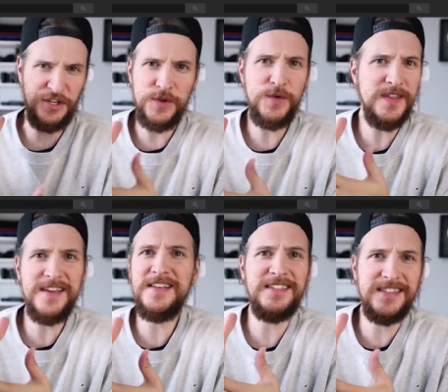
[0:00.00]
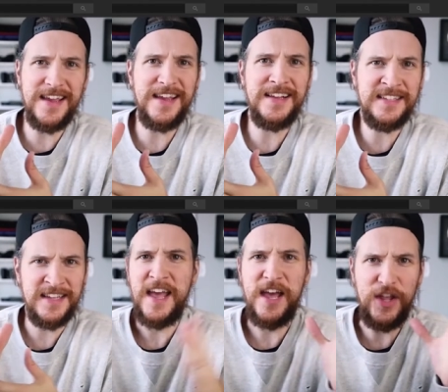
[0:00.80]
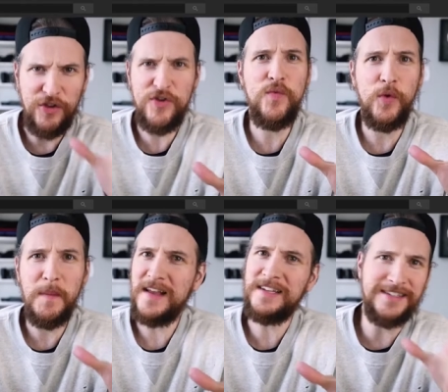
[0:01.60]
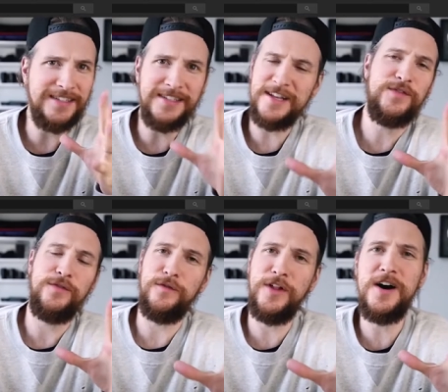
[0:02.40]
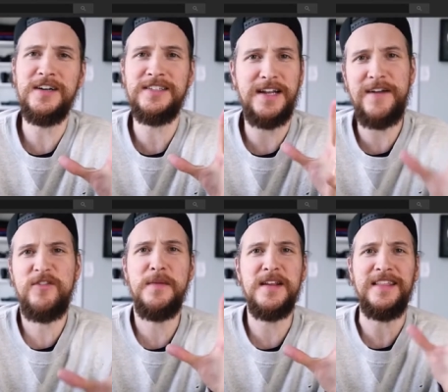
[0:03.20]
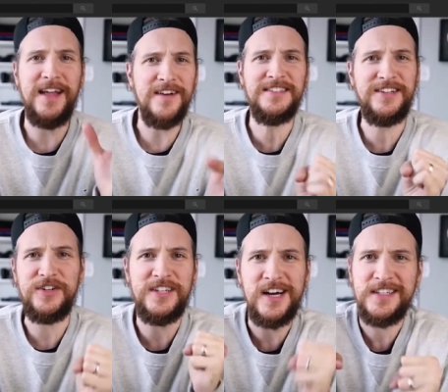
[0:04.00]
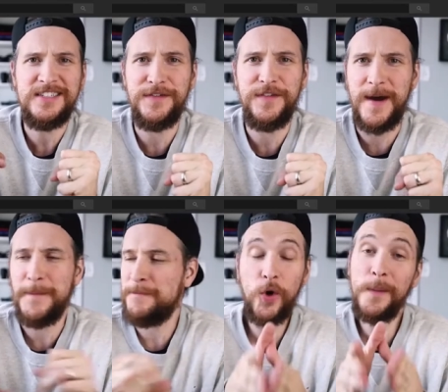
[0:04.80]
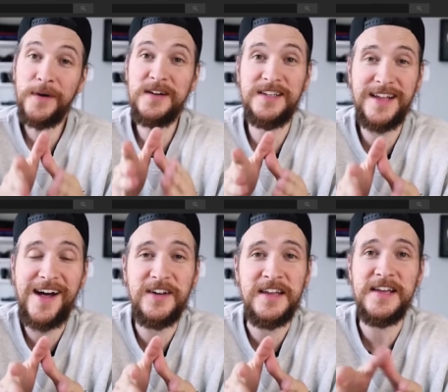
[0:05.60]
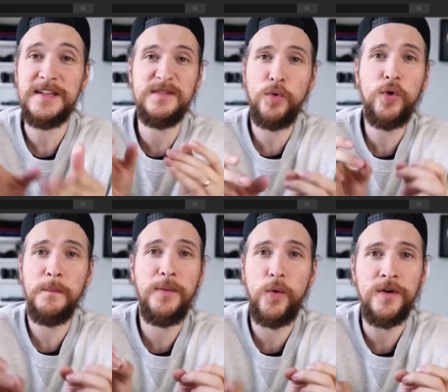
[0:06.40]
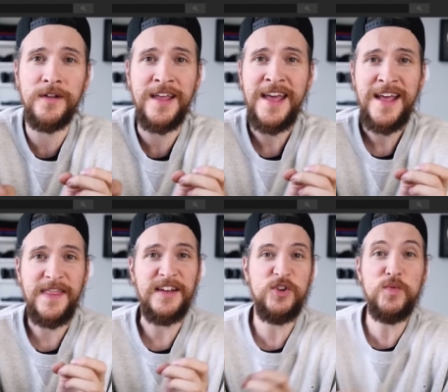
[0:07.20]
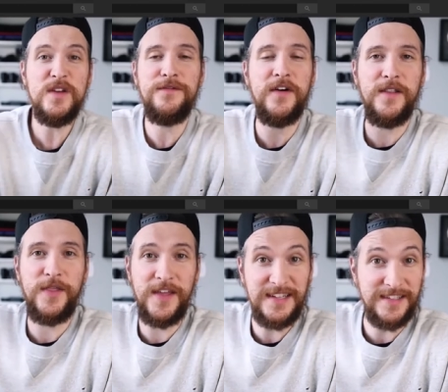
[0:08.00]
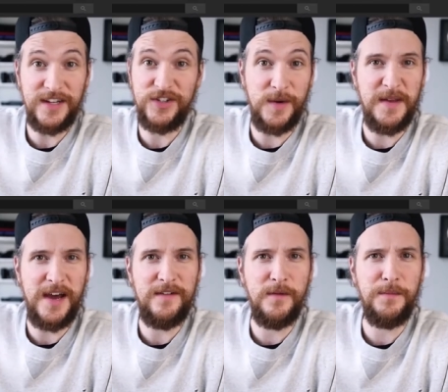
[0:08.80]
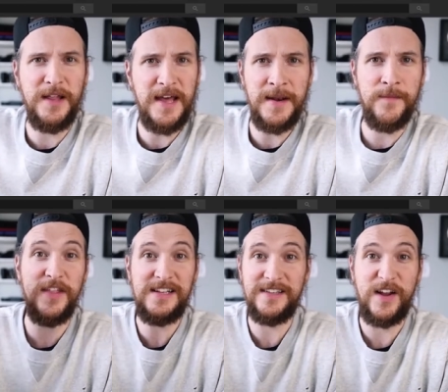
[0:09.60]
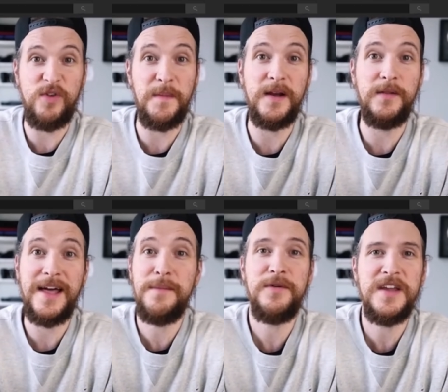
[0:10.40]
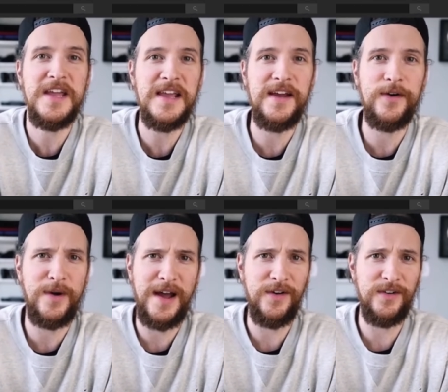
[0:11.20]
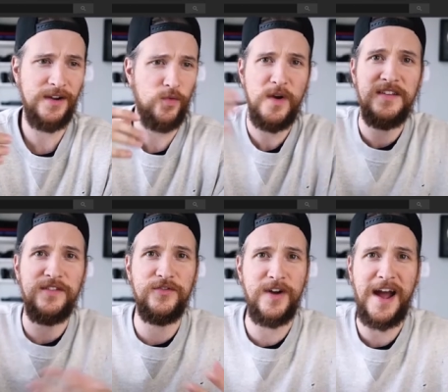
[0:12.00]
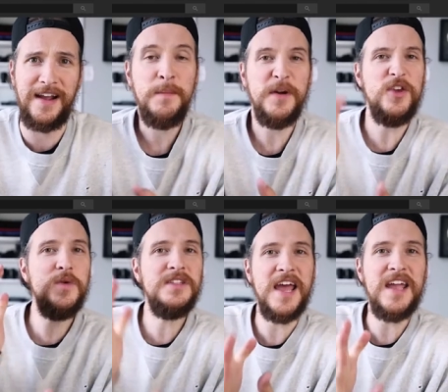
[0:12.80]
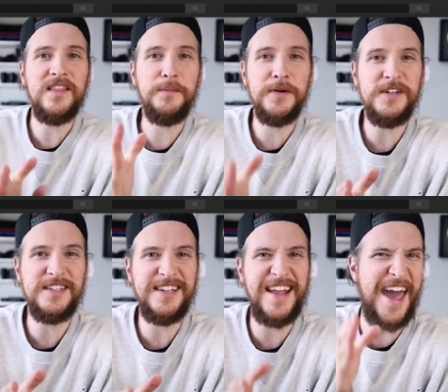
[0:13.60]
do these things and you will make successful vlogs that everybody loves that are tons of fun. Your personality is more important than doing fun things like jumping out of a plane, things like ripping a Lamborghini around a racetrack. But you take the person